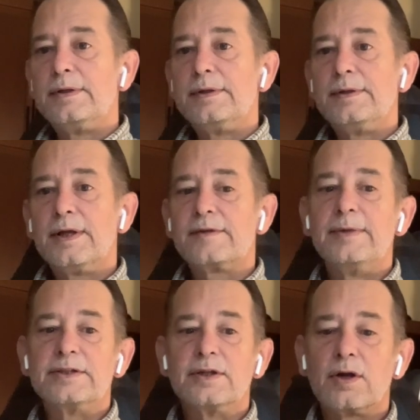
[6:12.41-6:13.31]
Not to
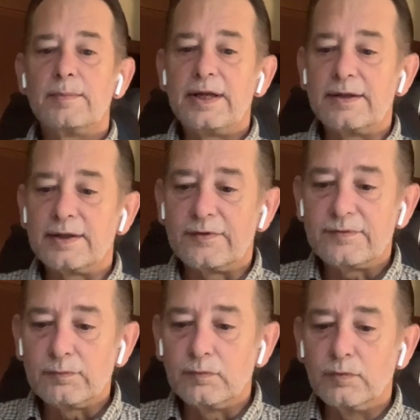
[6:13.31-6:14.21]
mention, automating things
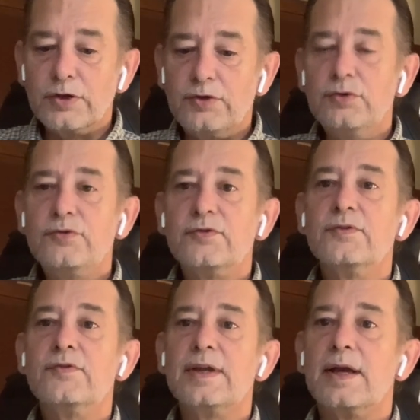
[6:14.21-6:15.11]

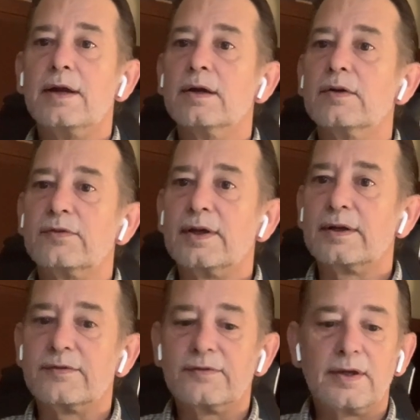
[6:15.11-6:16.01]
reduces the errors. Like I
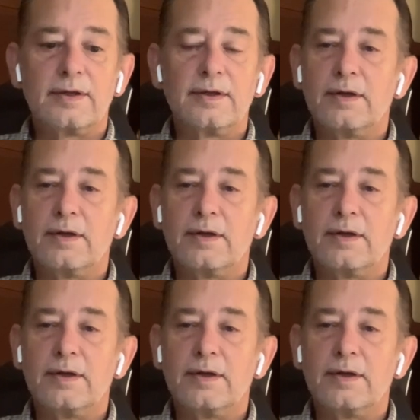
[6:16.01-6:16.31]
said,